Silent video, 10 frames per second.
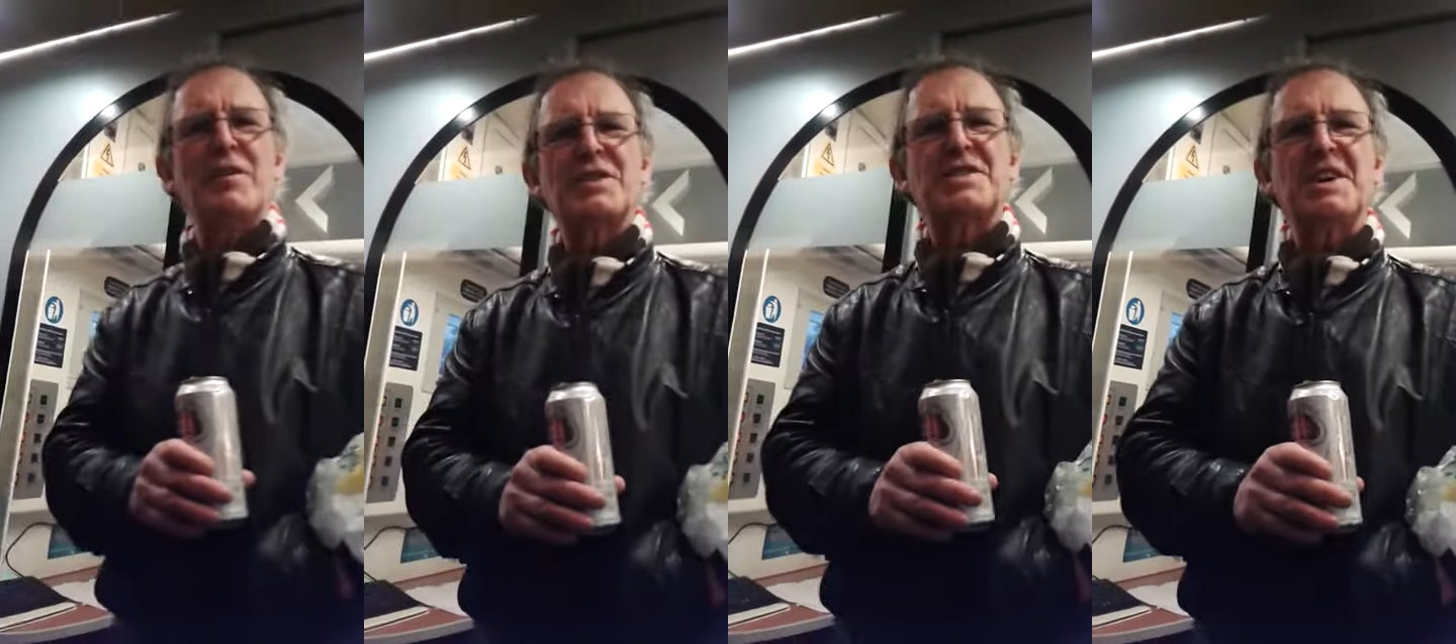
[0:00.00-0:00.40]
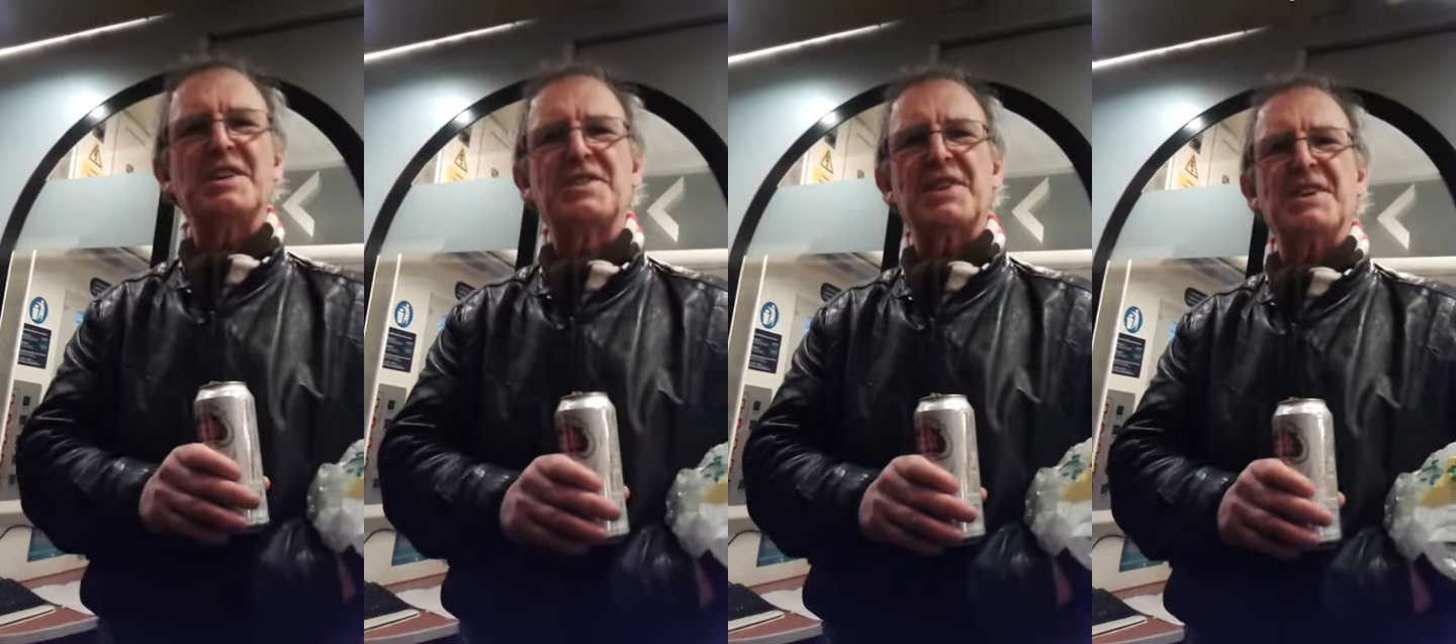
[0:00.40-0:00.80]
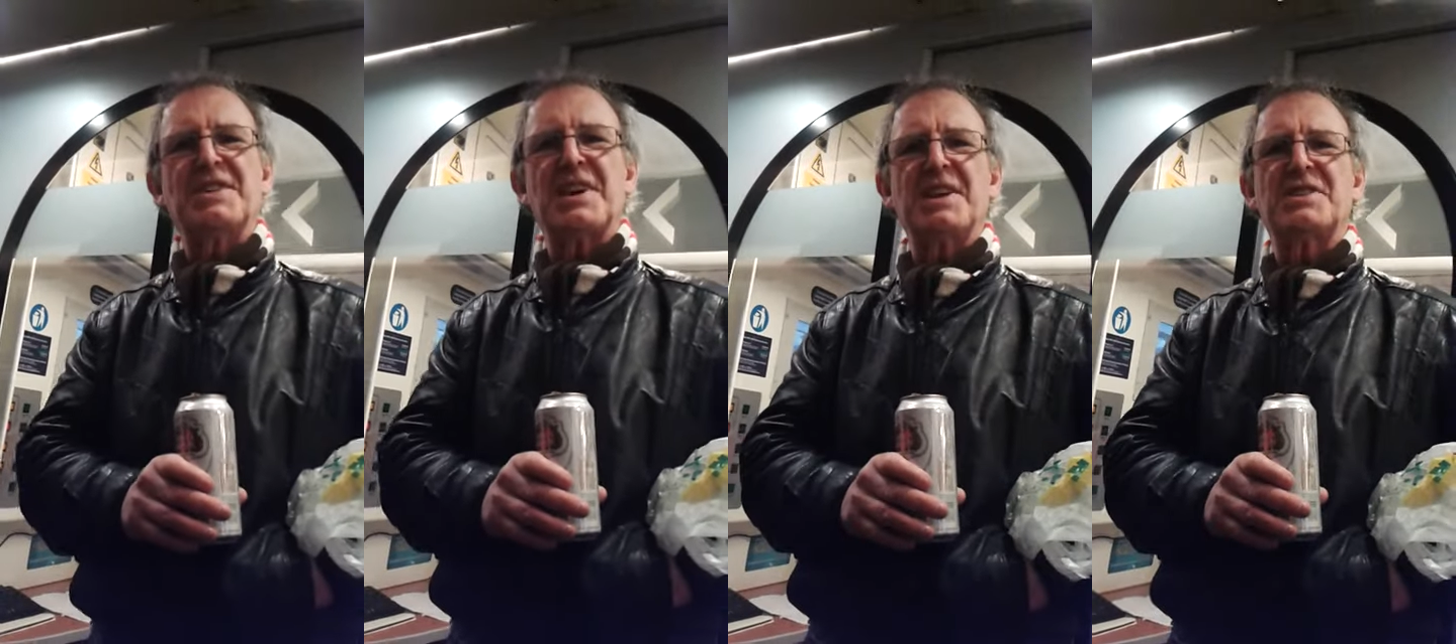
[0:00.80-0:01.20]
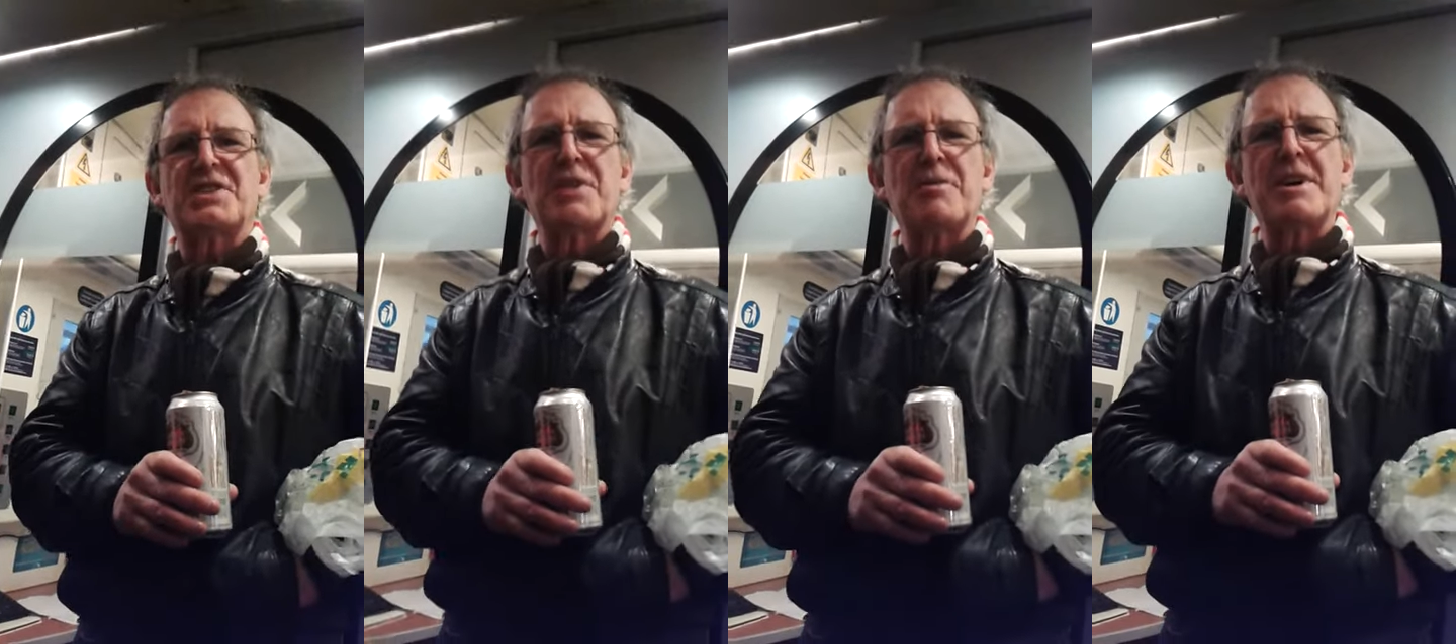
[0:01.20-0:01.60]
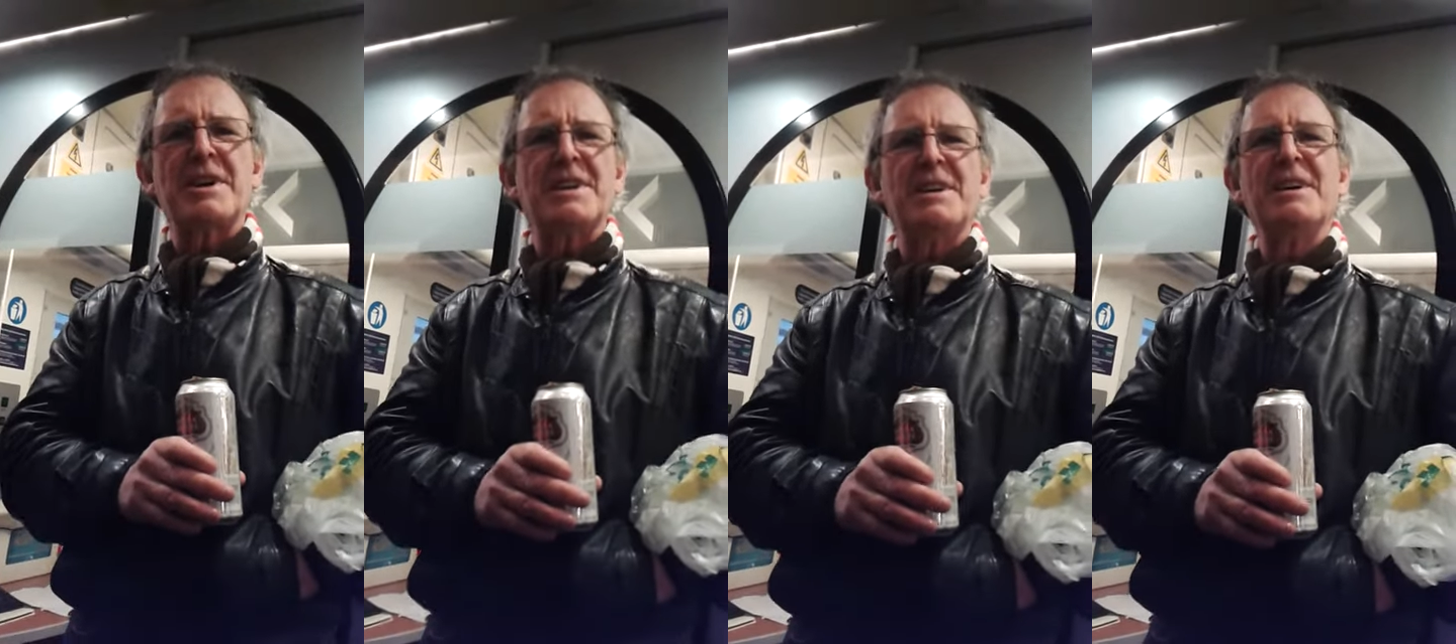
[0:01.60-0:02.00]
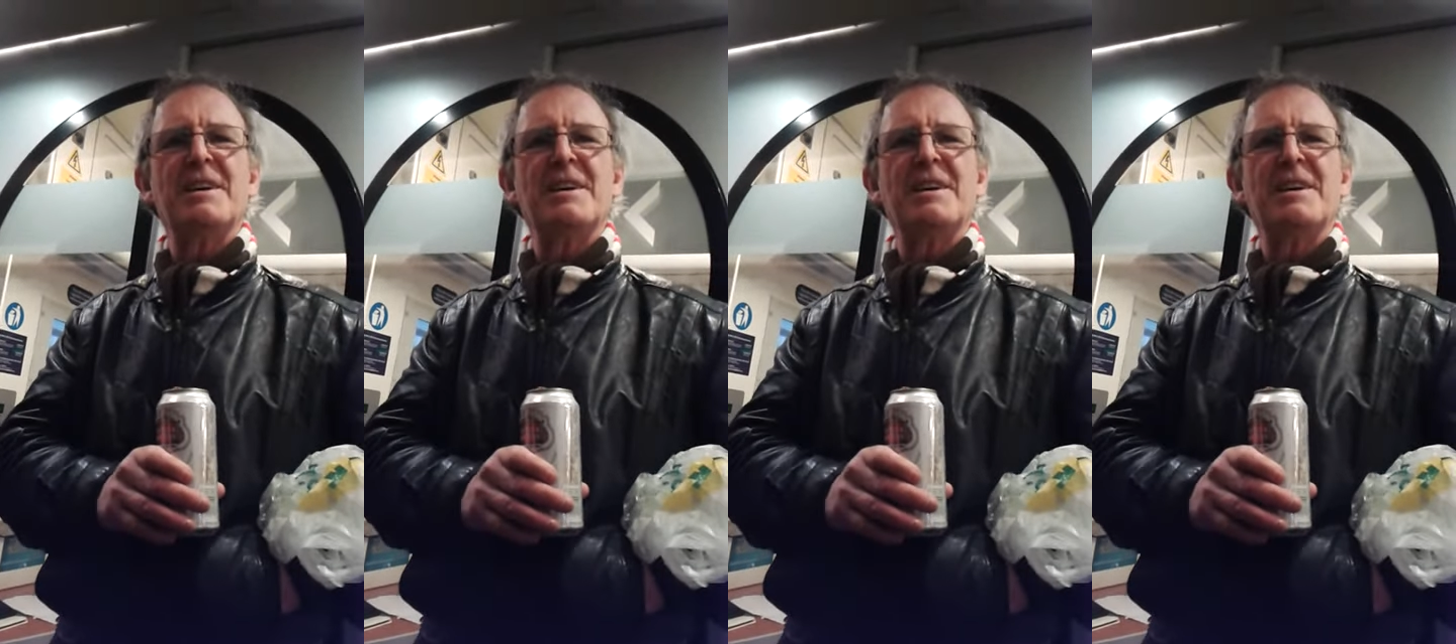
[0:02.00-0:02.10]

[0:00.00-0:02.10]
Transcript: This its history